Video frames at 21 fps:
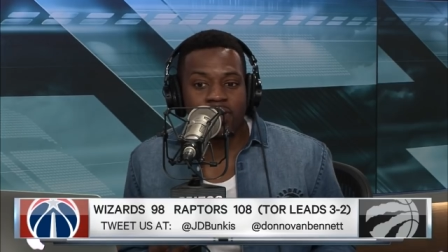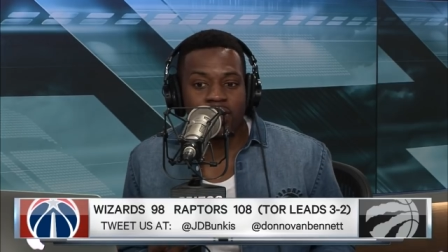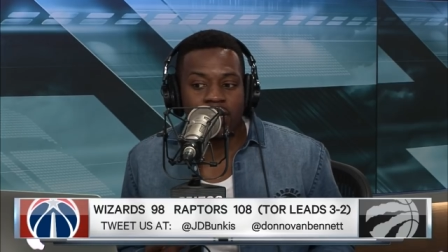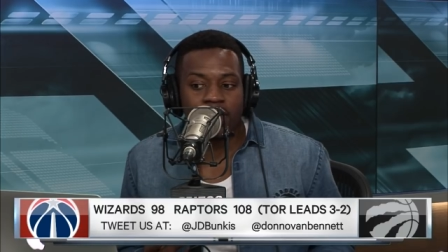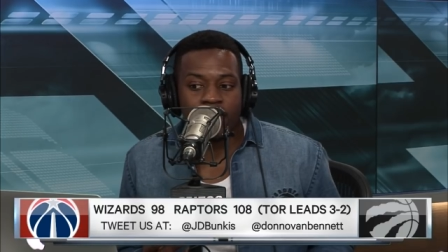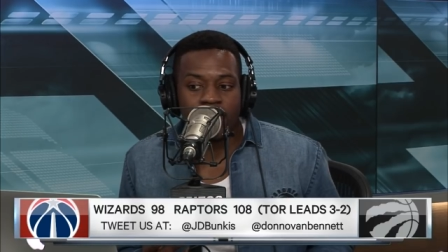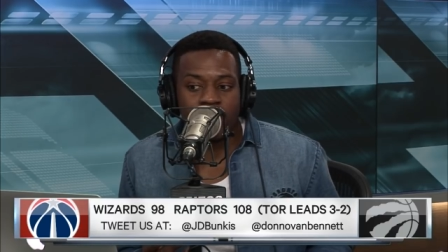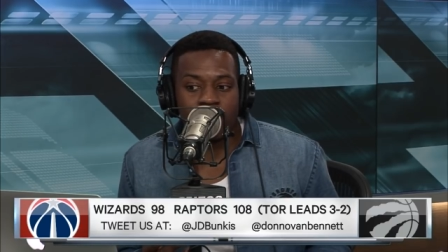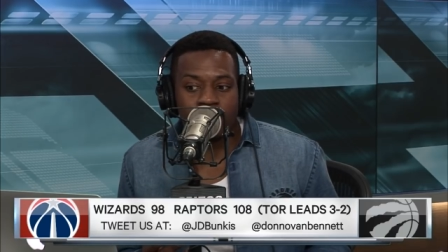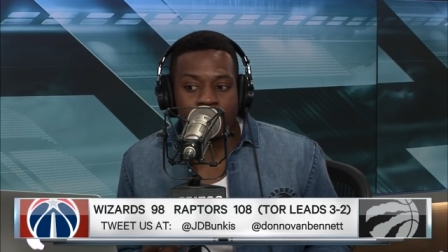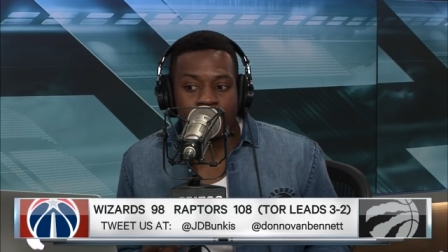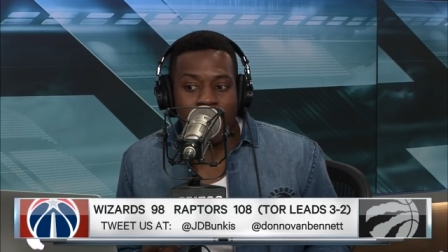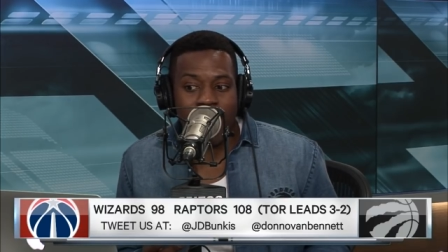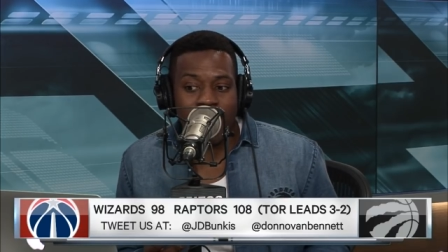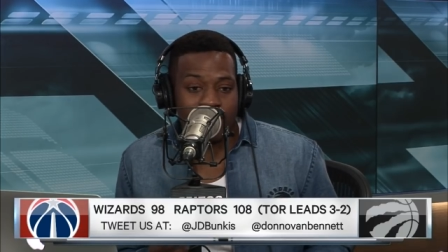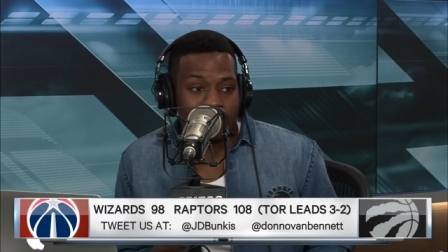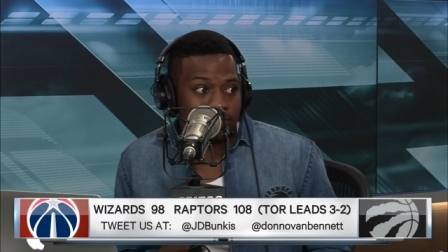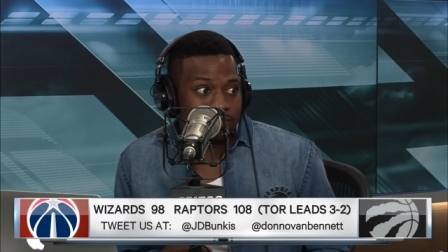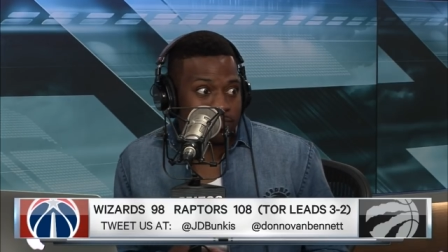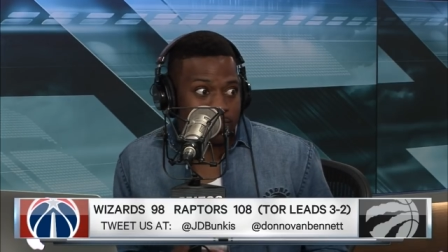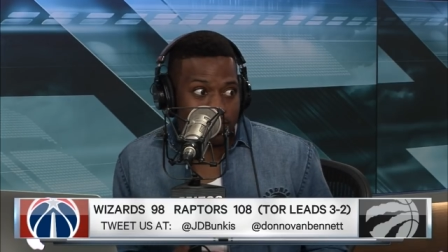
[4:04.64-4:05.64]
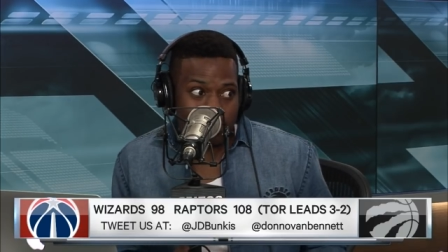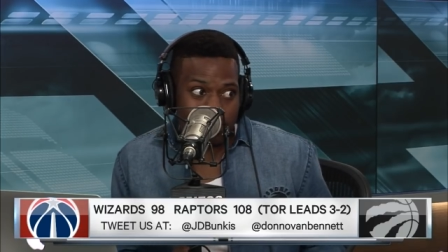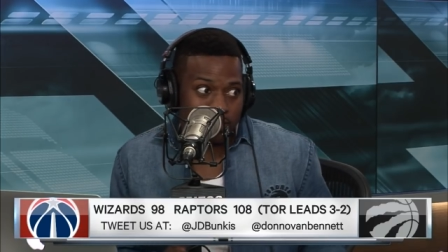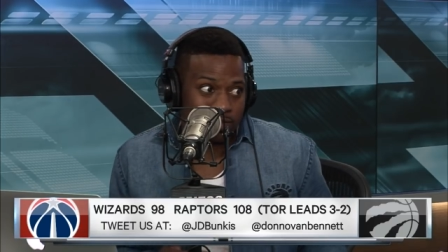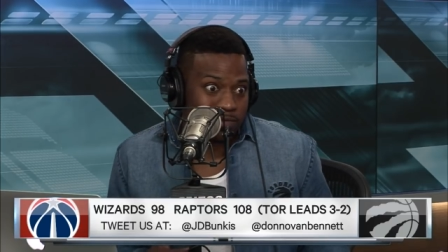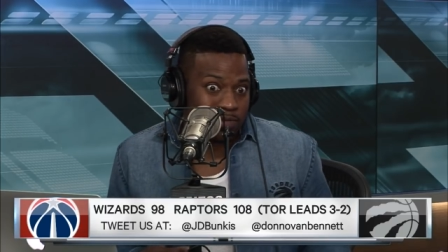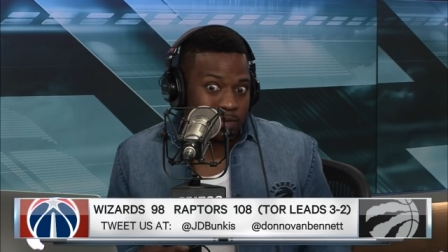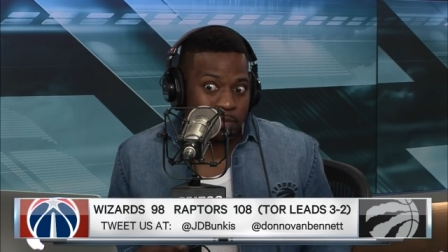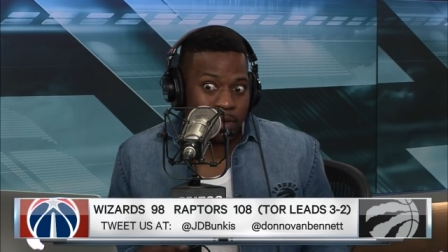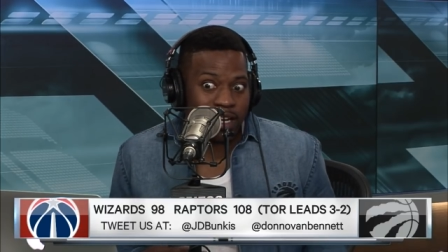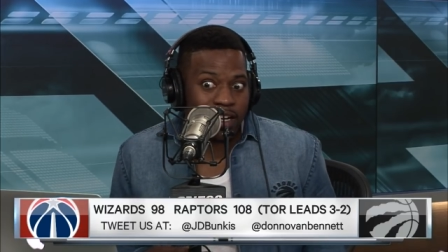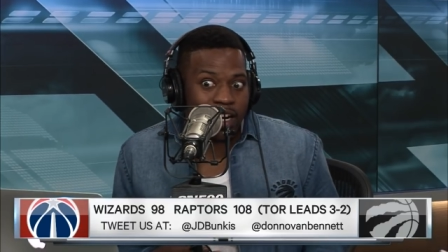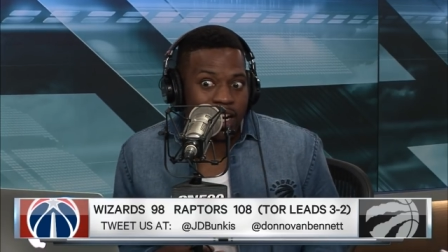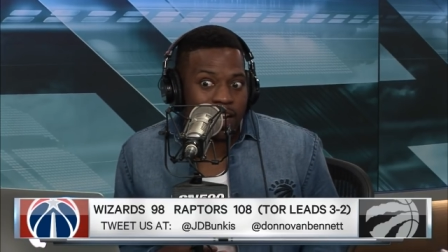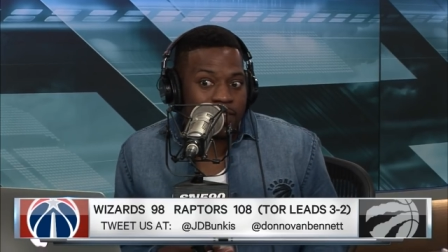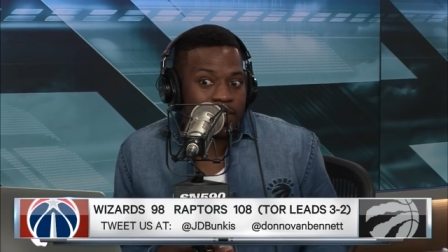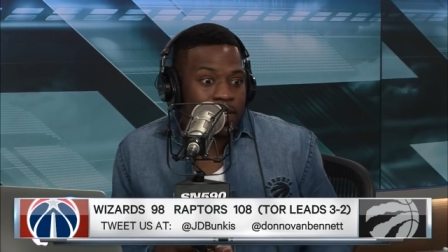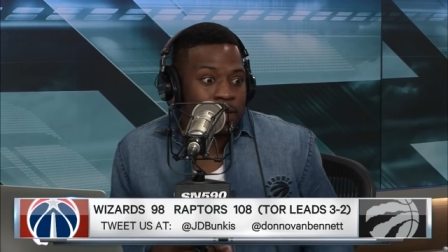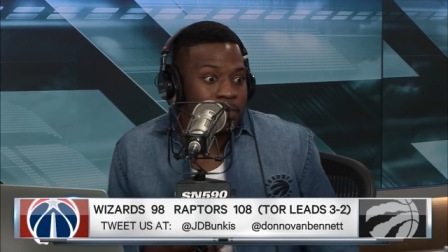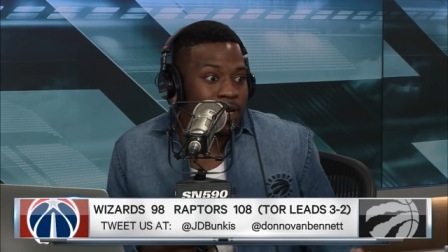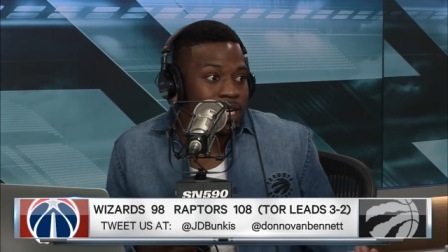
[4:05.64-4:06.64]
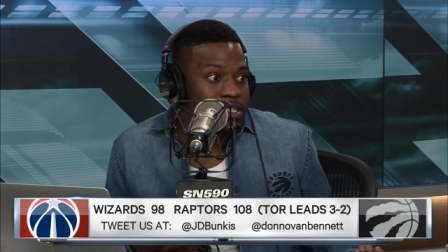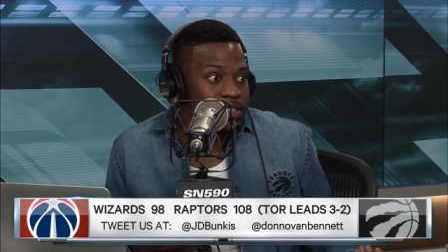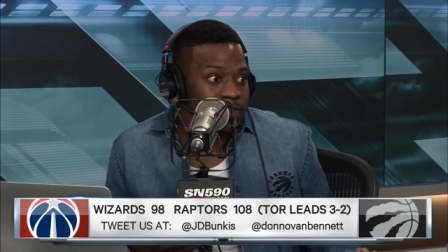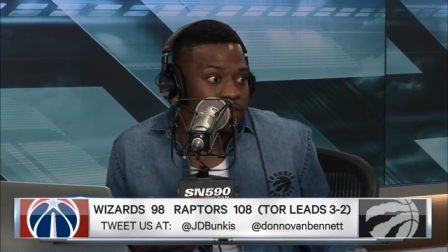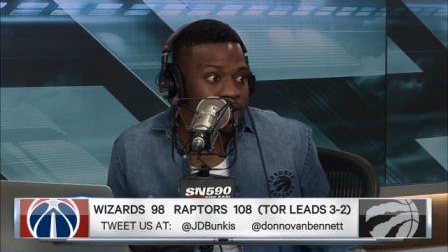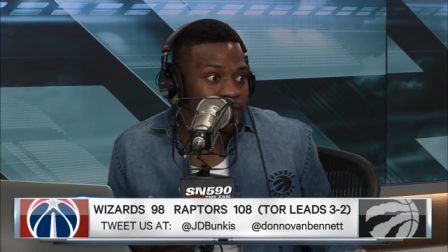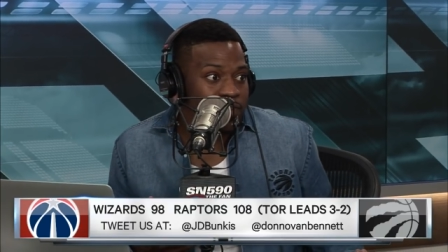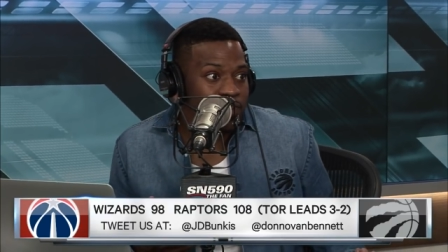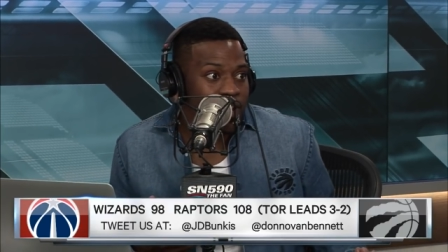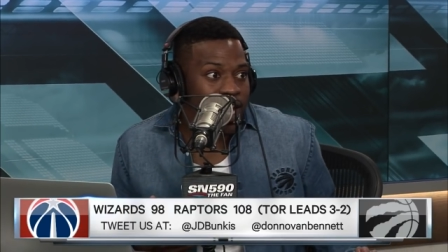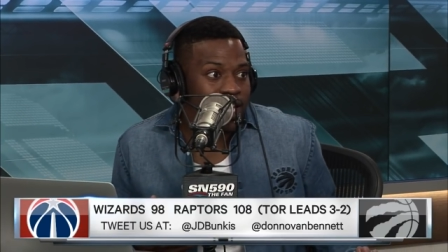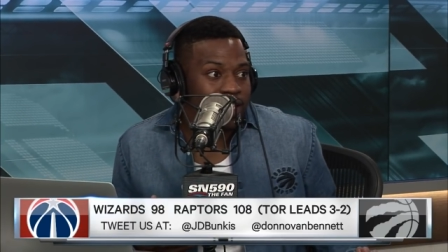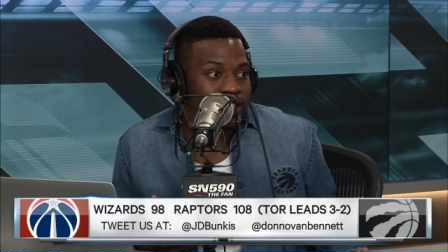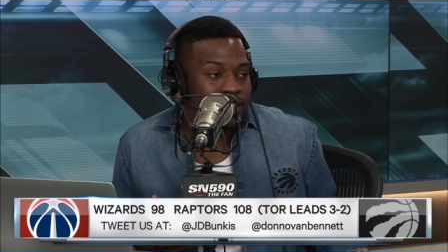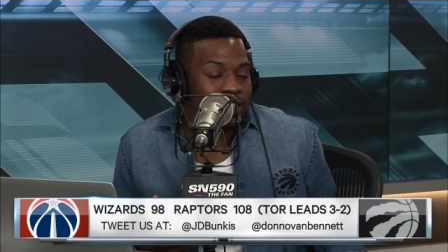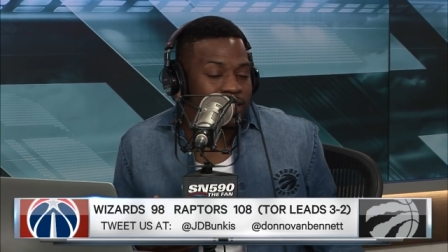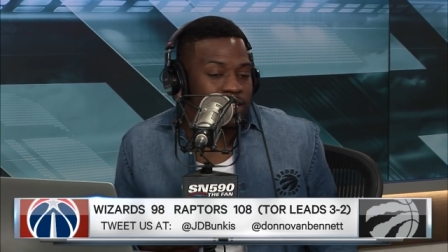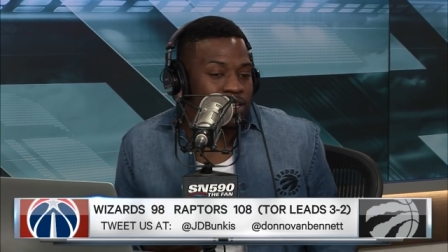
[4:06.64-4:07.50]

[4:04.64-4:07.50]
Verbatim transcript: if he comes back, we may not have any minutes for you, Fred.